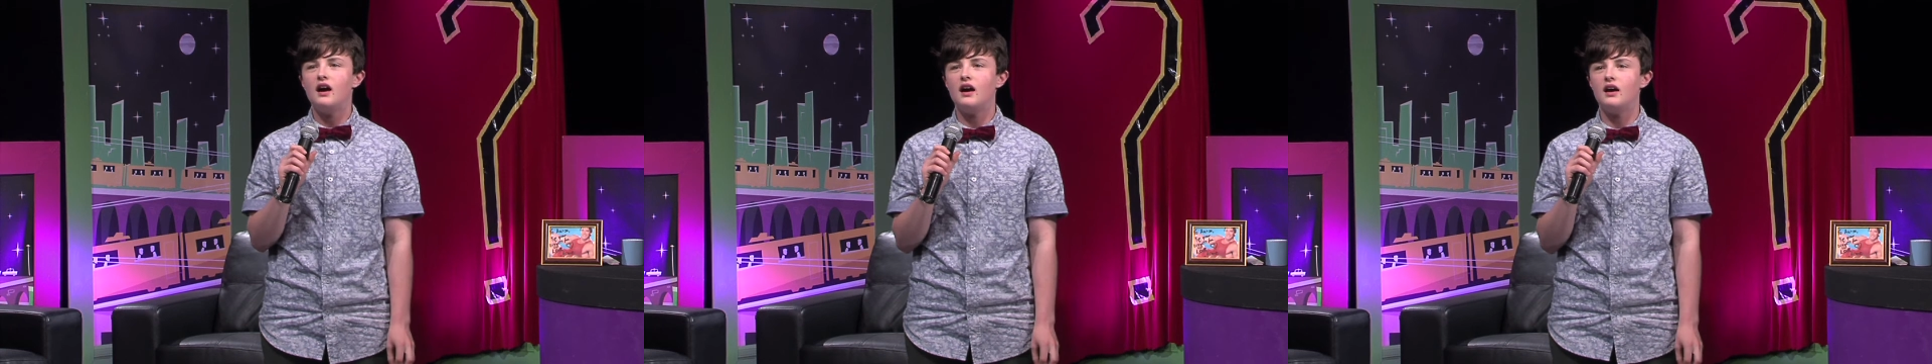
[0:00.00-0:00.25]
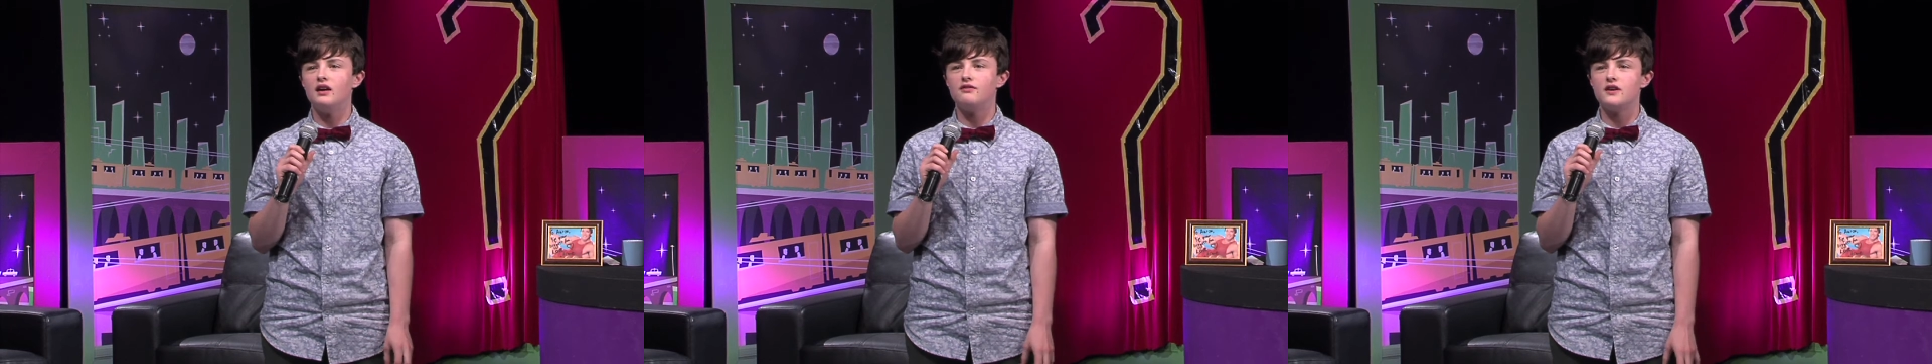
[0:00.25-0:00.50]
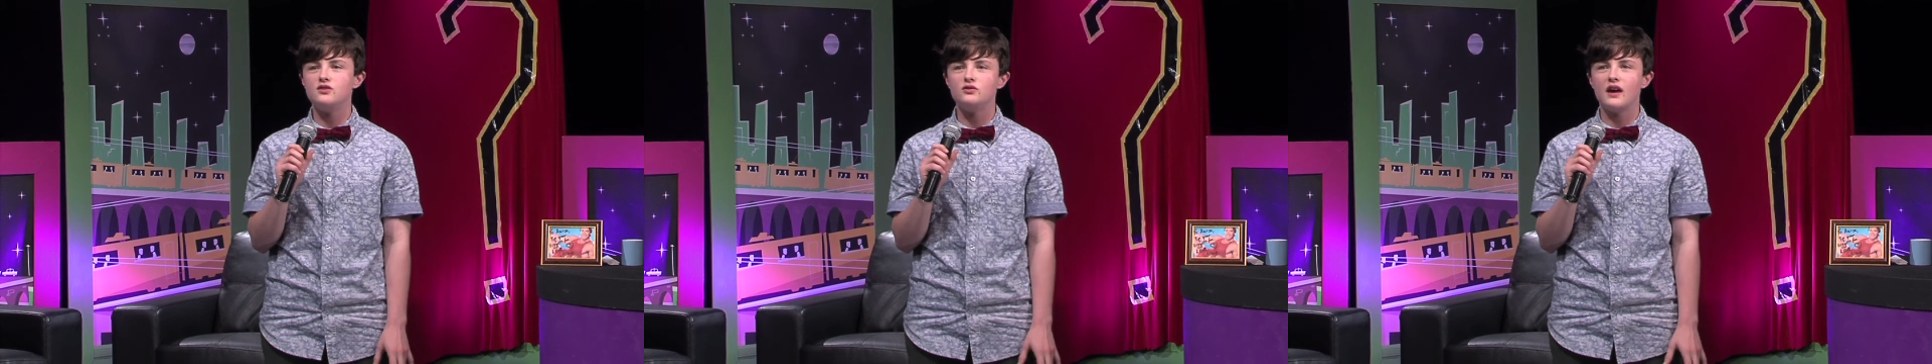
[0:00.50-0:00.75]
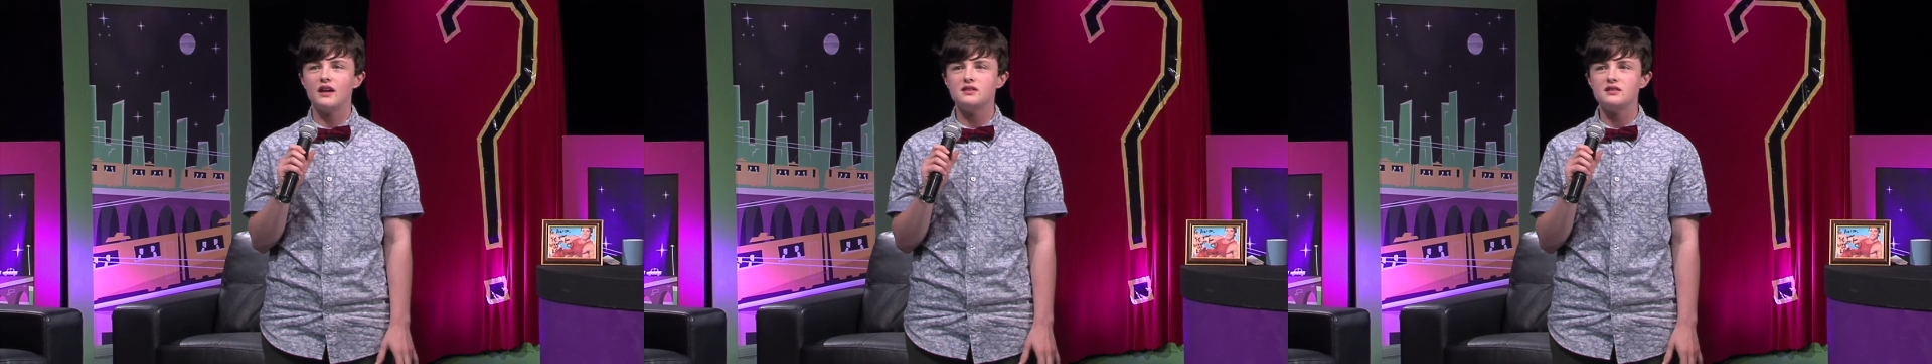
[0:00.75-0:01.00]
uh, if I do
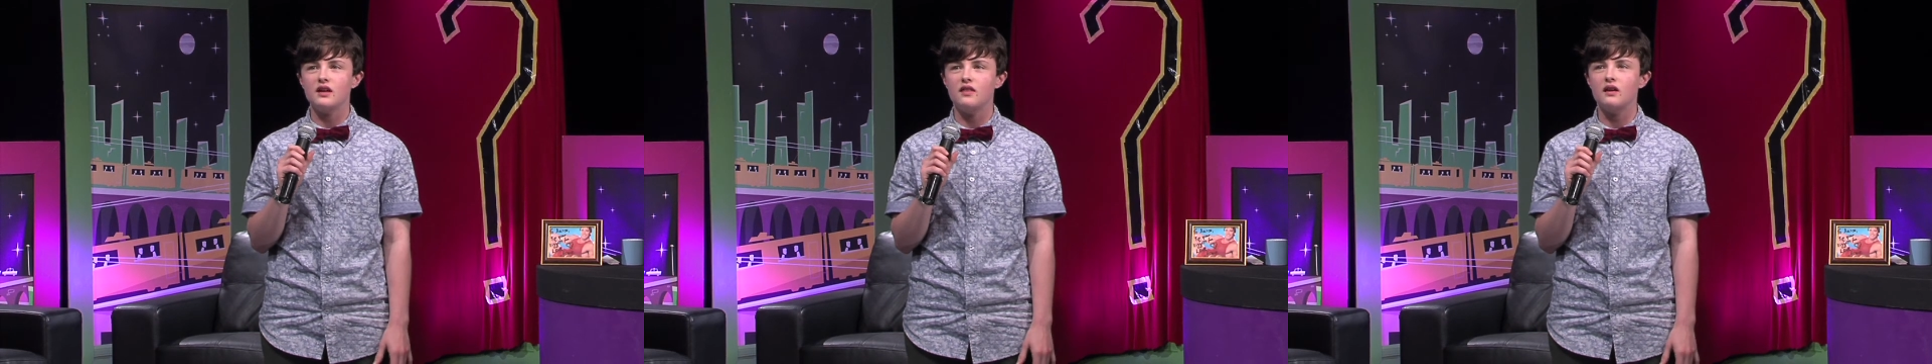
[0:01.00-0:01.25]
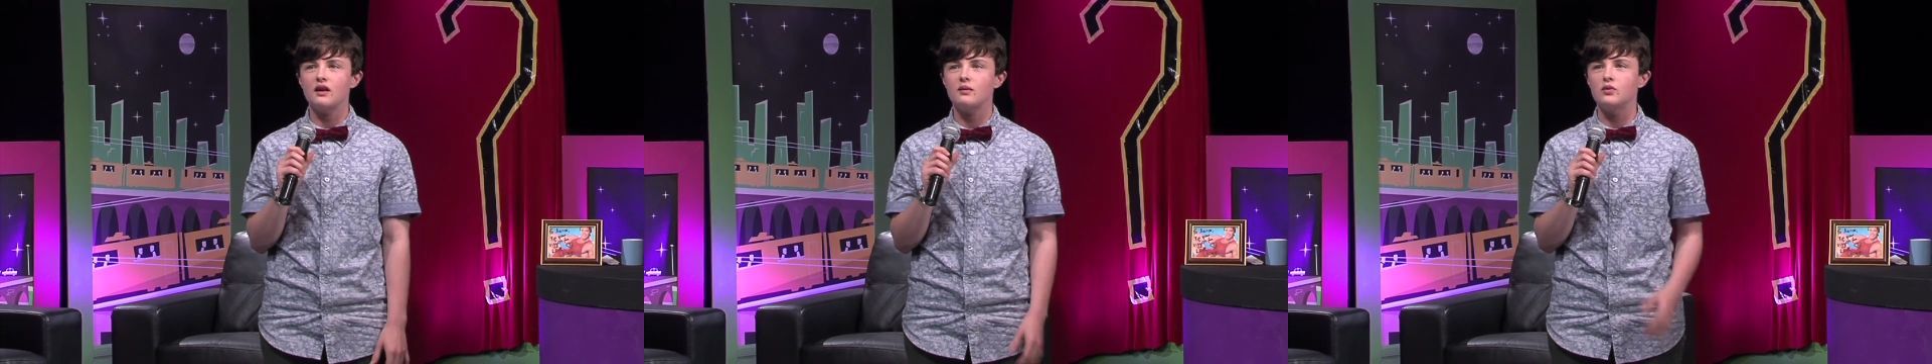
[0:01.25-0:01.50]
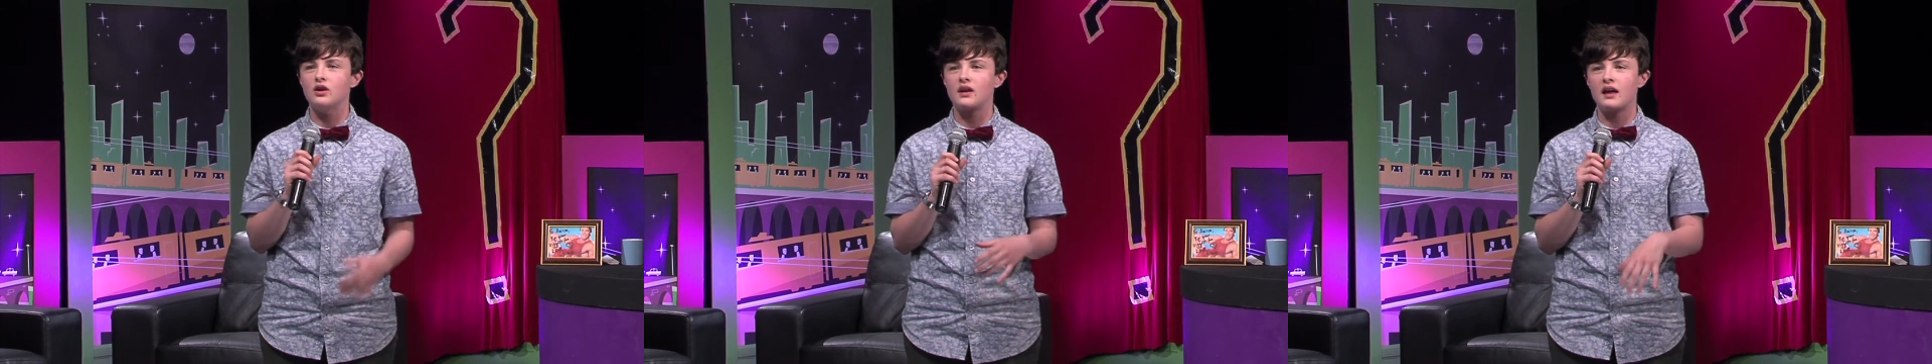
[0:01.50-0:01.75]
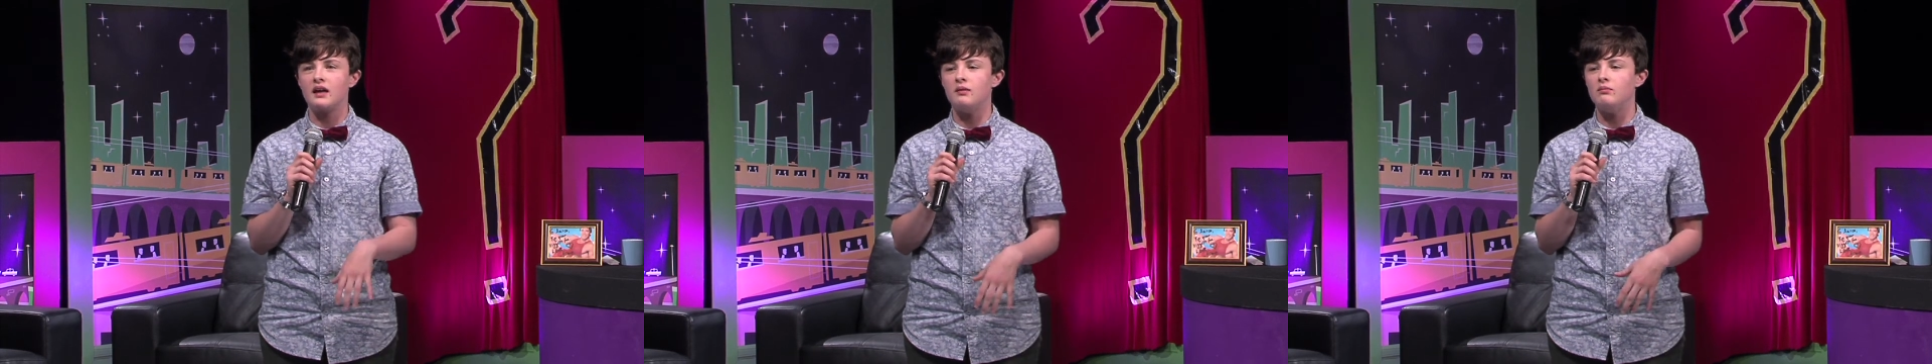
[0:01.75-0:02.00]
that, I think I'm gonna
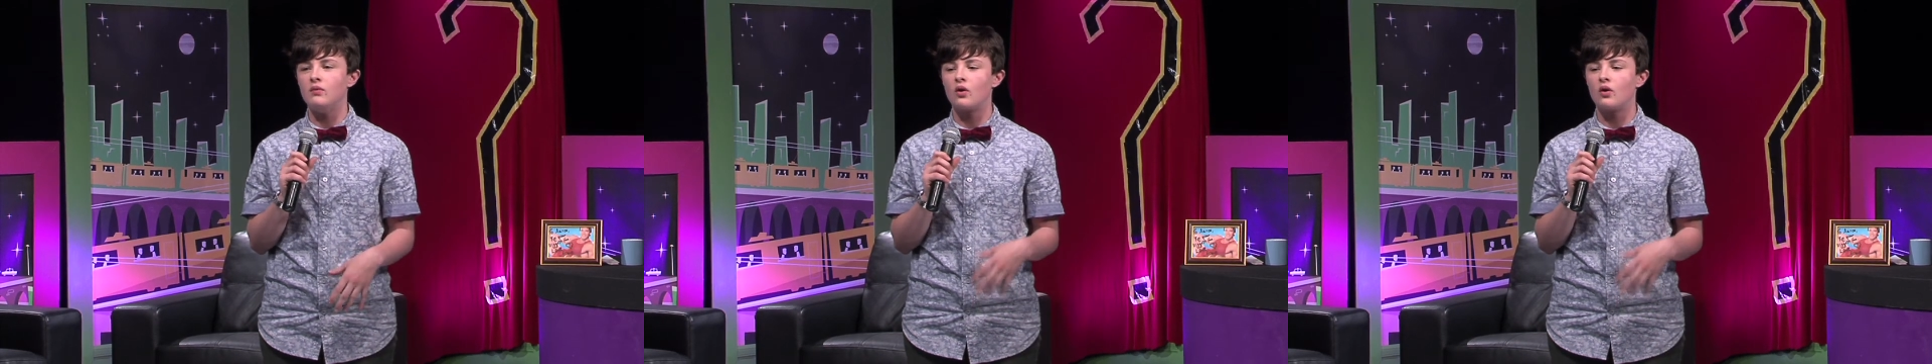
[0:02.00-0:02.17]
name